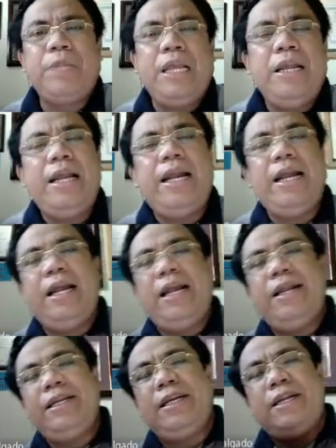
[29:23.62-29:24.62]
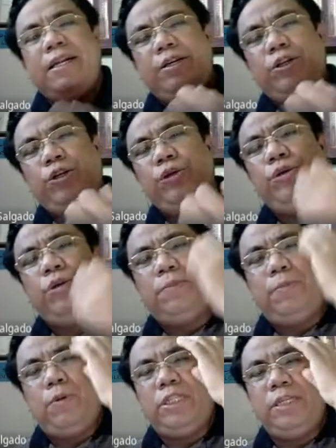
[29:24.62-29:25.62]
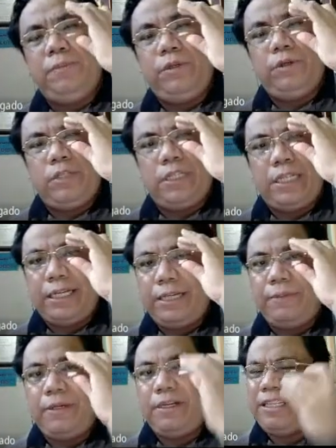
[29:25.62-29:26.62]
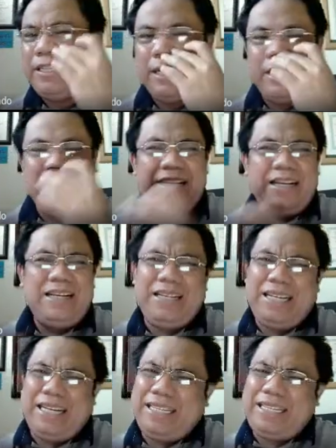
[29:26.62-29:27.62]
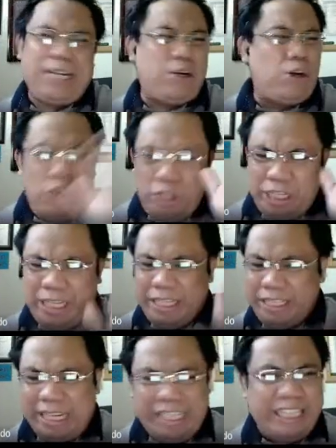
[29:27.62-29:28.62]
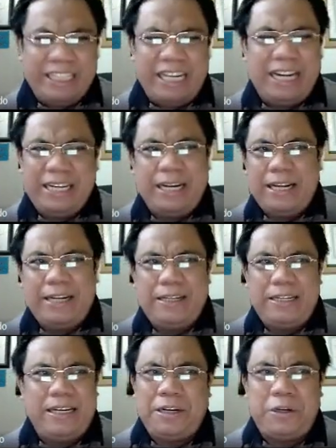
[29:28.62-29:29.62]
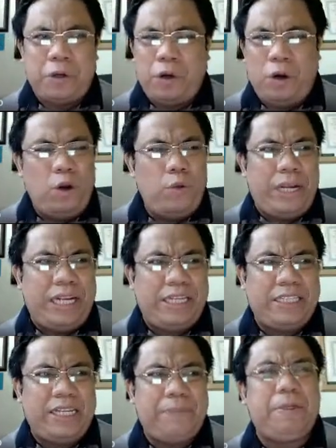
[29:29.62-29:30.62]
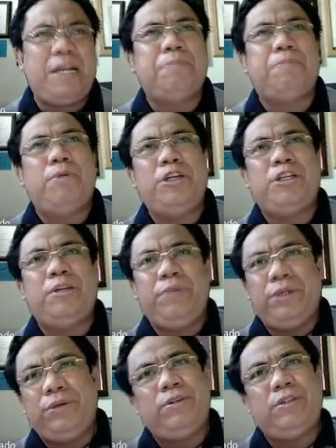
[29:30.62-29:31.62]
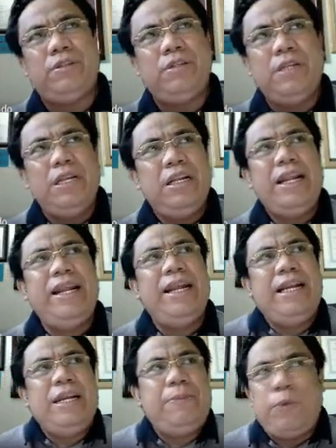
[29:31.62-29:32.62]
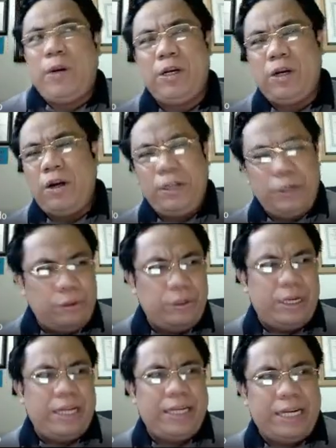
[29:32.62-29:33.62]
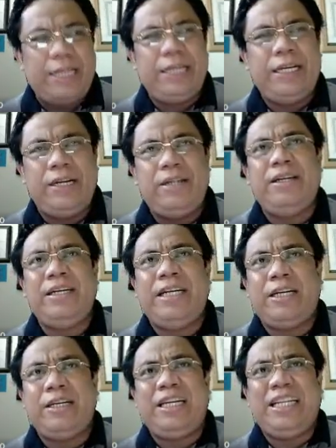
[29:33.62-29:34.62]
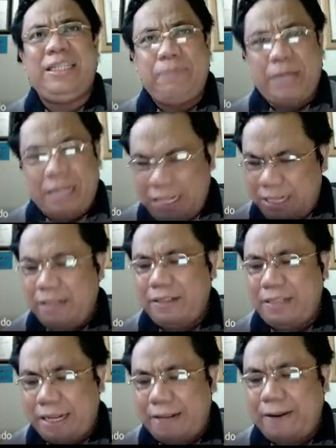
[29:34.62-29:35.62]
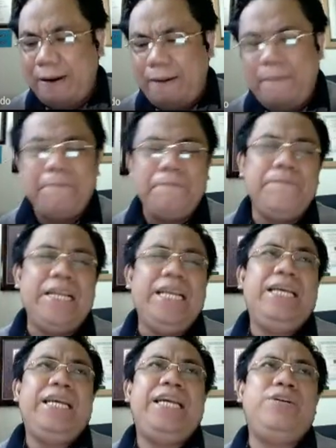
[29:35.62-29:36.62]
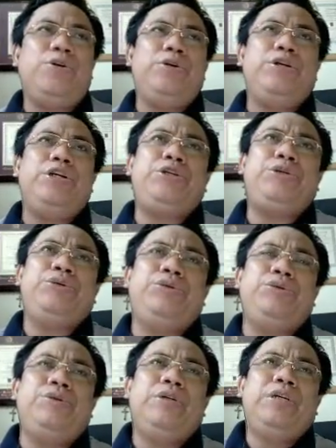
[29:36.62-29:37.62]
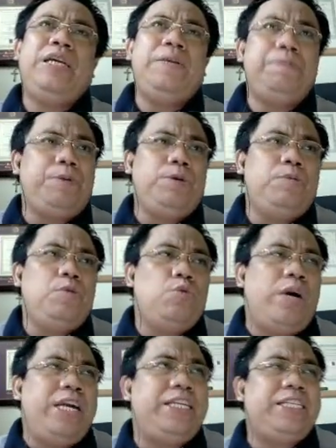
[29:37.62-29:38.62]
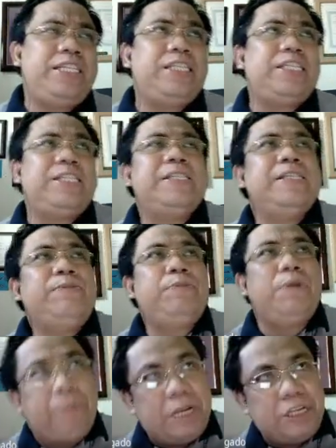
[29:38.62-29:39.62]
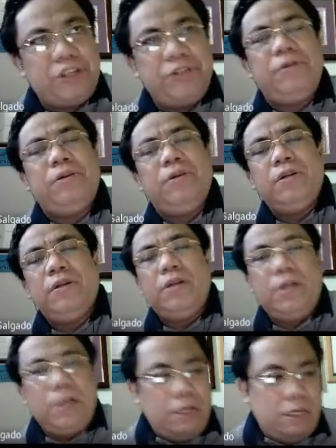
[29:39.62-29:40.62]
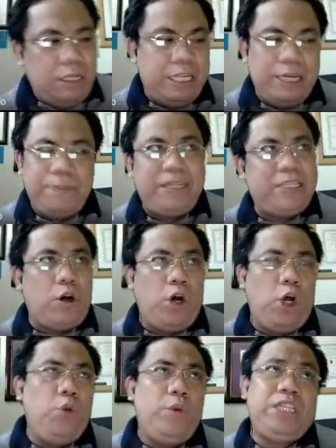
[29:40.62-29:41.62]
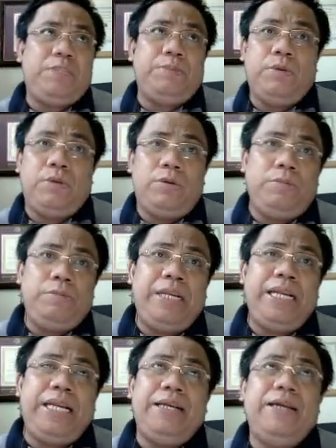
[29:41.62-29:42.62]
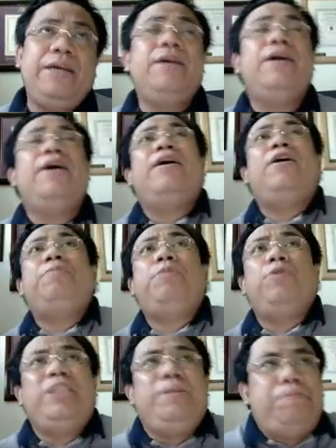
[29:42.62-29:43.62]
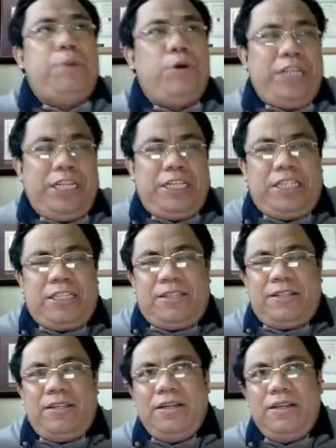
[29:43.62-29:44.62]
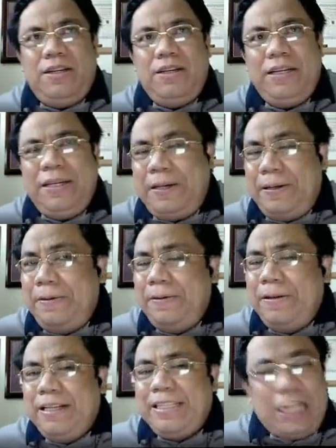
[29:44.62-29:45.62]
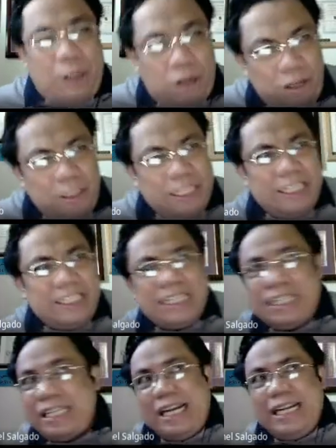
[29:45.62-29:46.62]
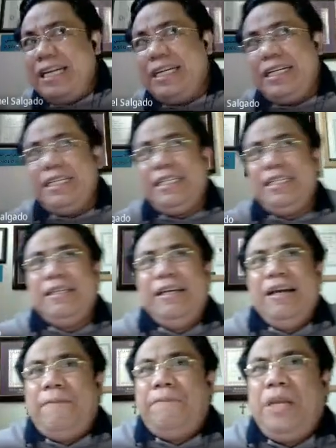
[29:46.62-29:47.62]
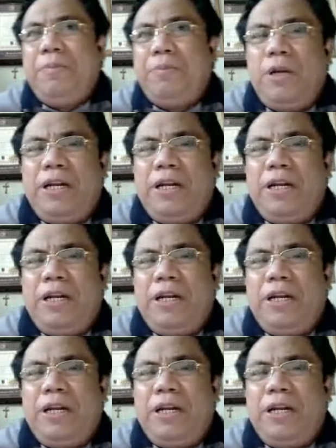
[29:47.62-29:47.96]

And there are two opposing views that emerge. Psychology is just like that. There are always different point of views. And if we are going to do that, then that is very healthy, no? In order to improve one's profession, there must always be opposing points. Psychologists, scientists, people are